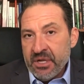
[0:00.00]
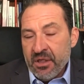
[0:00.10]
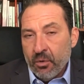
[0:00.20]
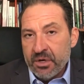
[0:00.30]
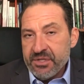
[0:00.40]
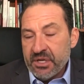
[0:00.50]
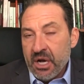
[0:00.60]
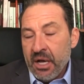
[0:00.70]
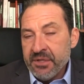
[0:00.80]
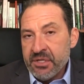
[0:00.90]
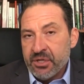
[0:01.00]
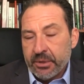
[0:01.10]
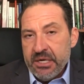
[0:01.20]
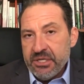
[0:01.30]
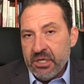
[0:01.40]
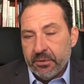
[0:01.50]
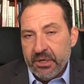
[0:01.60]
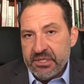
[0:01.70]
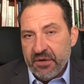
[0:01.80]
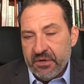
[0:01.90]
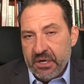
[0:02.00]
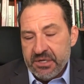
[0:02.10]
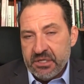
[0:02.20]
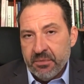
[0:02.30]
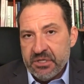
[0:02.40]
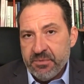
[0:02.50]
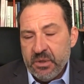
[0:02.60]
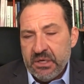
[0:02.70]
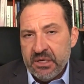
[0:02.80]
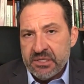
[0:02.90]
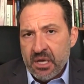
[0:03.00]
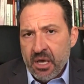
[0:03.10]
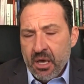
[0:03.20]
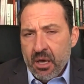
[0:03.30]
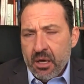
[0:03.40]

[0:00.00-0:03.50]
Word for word: In other words, the concentration risk of customers, because